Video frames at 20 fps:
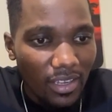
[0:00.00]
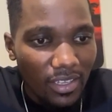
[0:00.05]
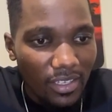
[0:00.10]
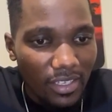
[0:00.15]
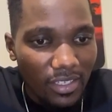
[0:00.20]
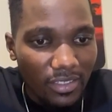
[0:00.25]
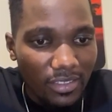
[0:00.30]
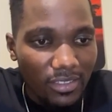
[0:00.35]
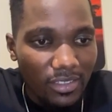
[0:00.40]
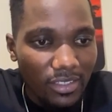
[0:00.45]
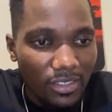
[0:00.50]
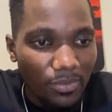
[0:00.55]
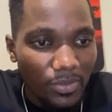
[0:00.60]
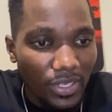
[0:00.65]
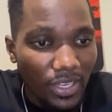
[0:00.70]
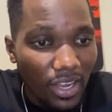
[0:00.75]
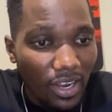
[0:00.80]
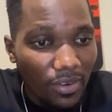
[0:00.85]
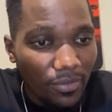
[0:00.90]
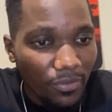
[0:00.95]
Yes, it
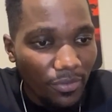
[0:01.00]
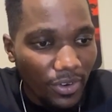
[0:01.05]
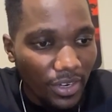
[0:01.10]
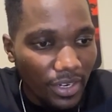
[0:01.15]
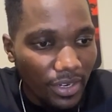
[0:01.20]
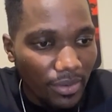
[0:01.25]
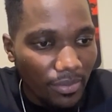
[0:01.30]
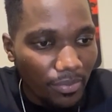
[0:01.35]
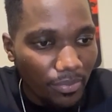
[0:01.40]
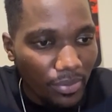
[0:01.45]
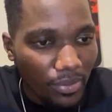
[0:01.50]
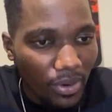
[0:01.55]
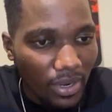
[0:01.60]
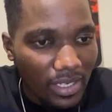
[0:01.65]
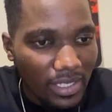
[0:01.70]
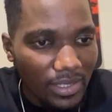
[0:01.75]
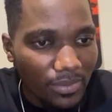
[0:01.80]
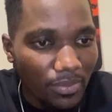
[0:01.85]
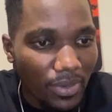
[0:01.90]
began very poorly,